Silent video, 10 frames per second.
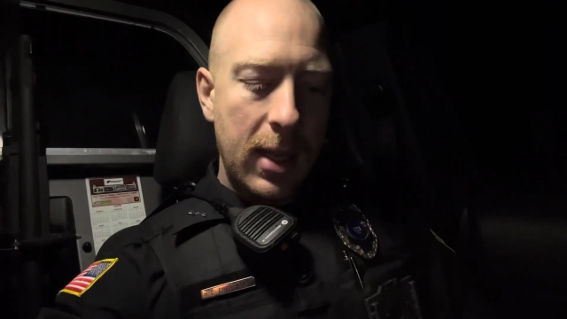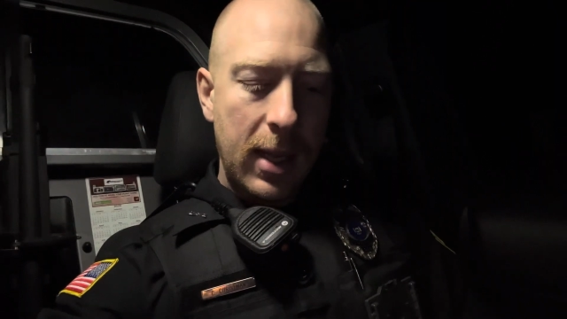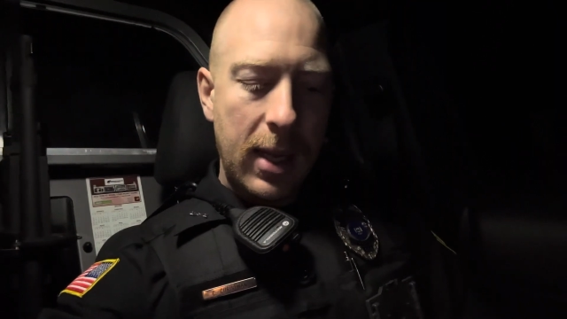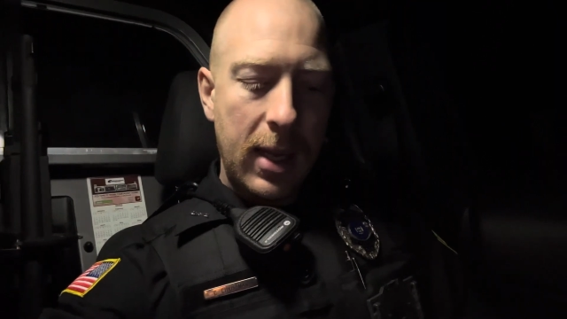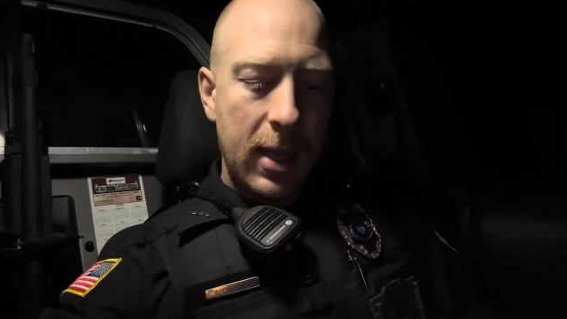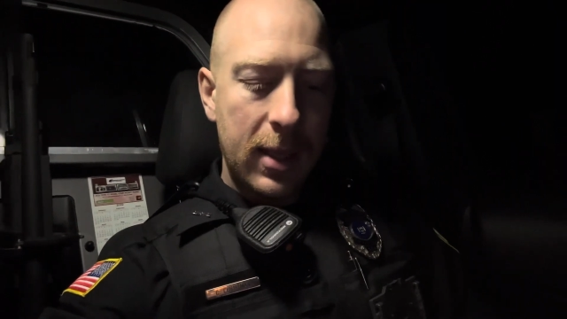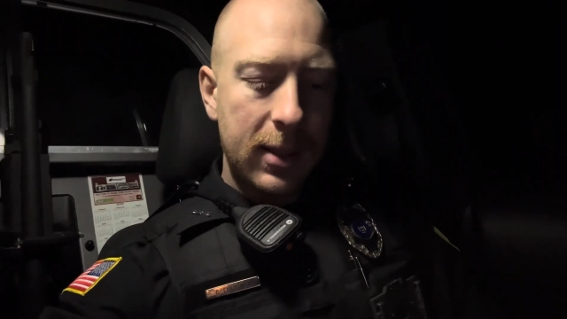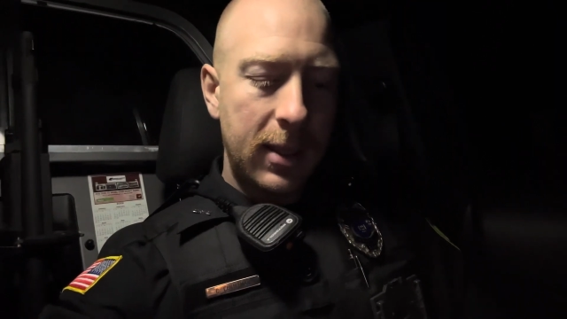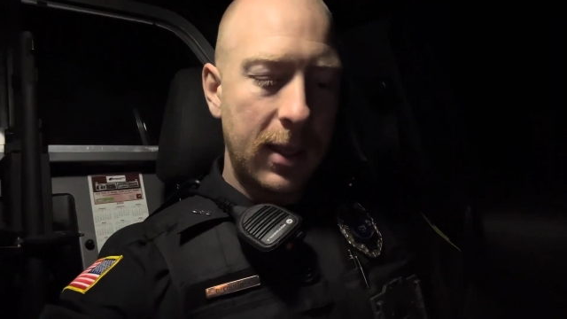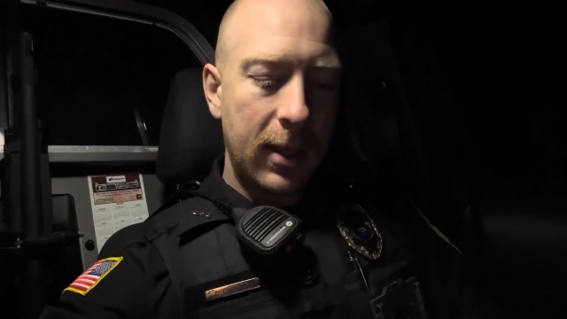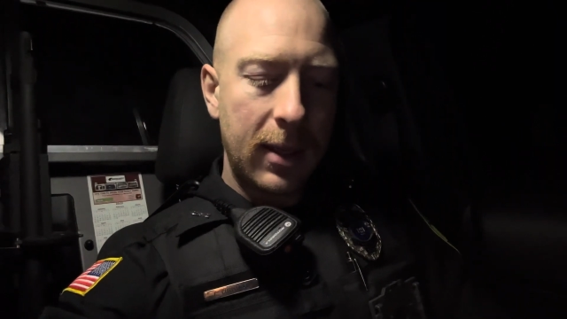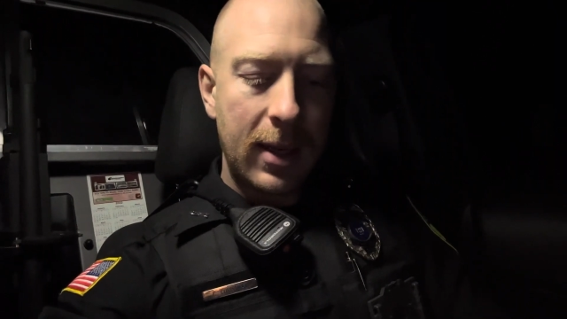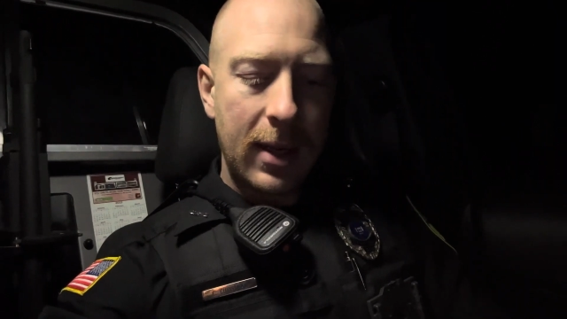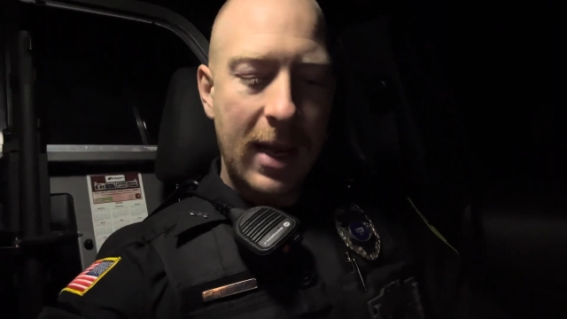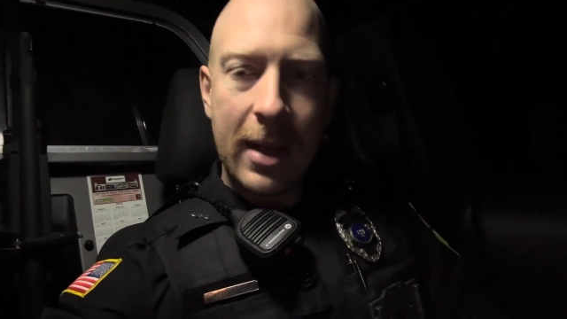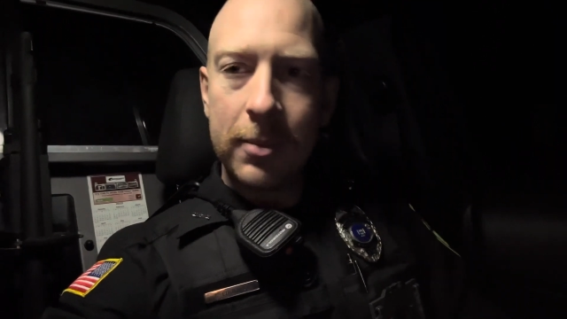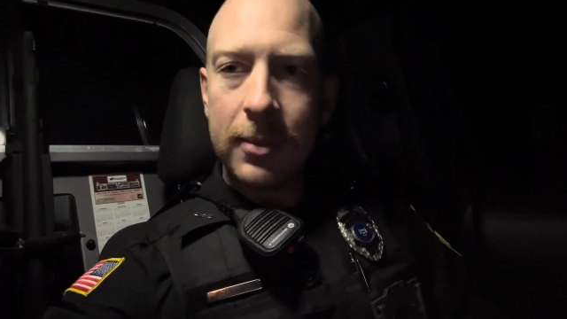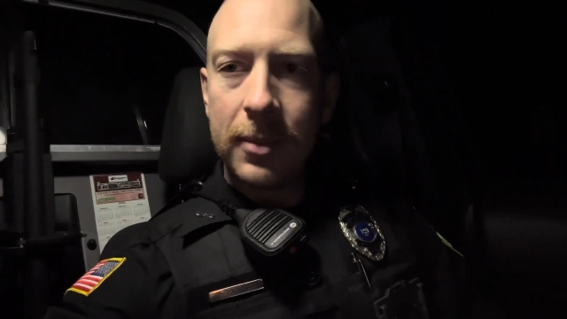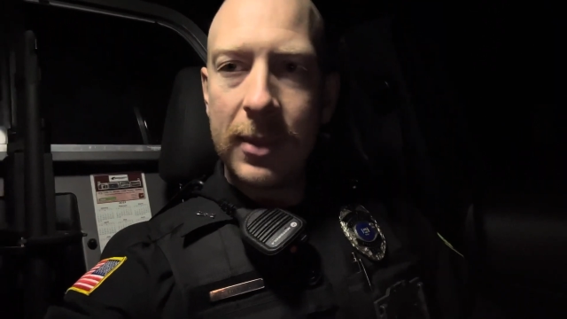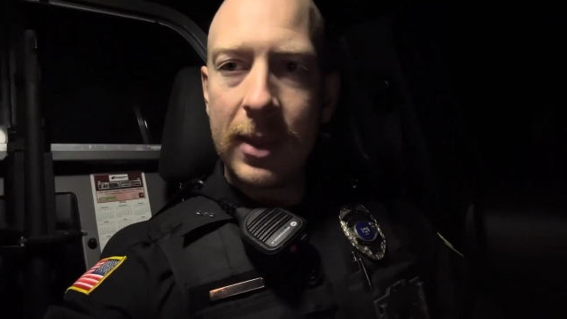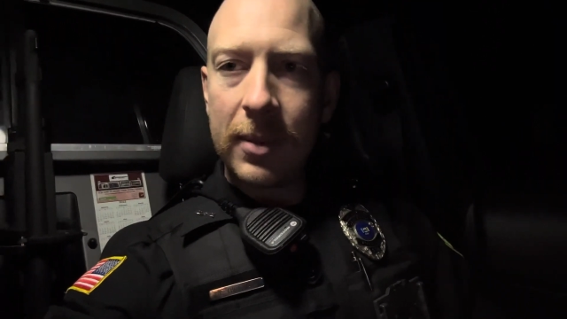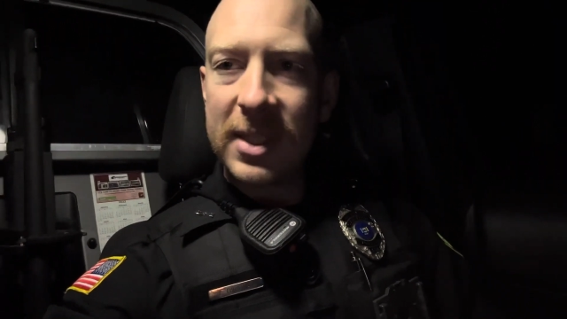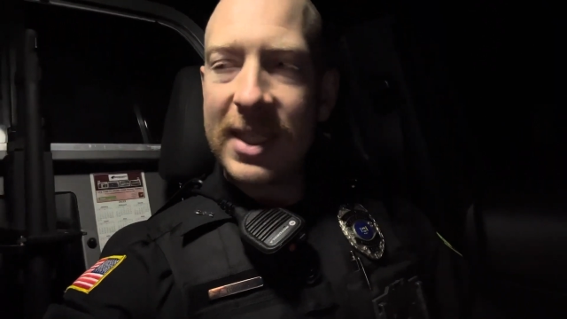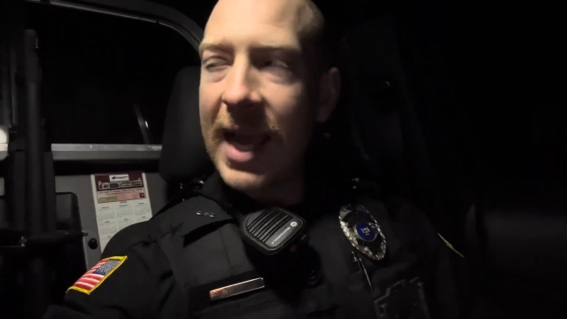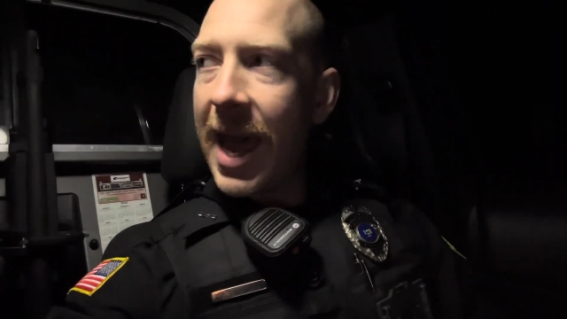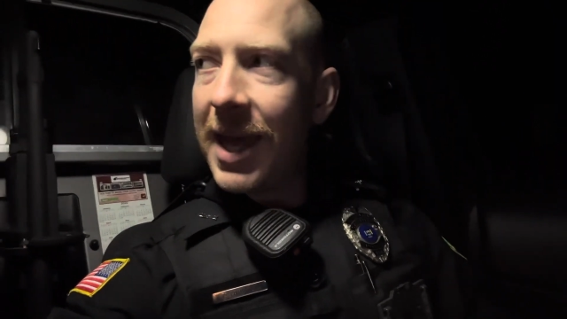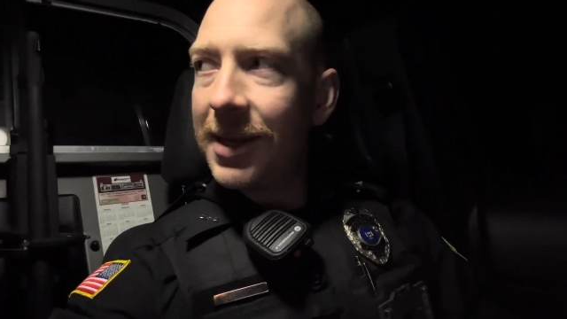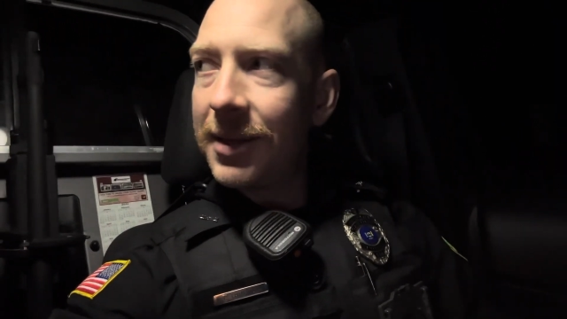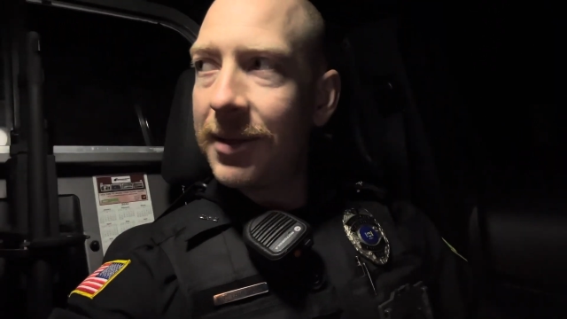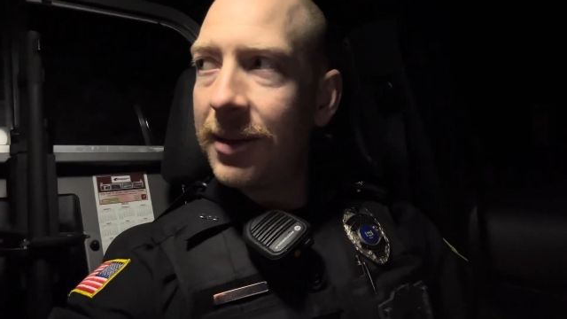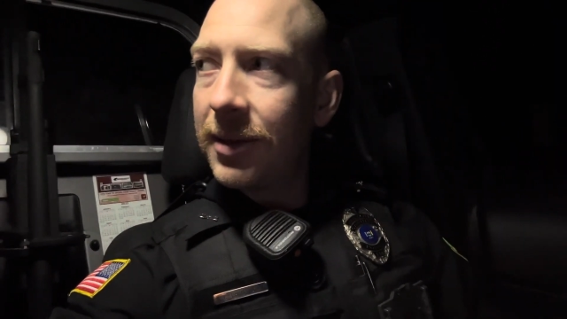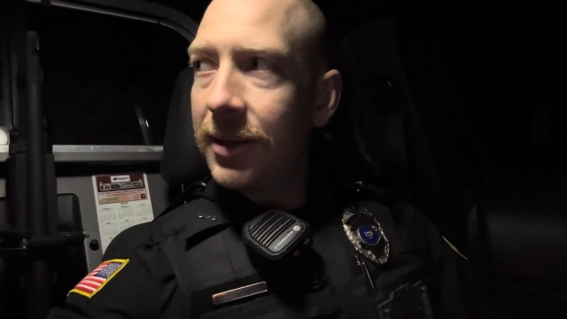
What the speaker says: And I'm saddened,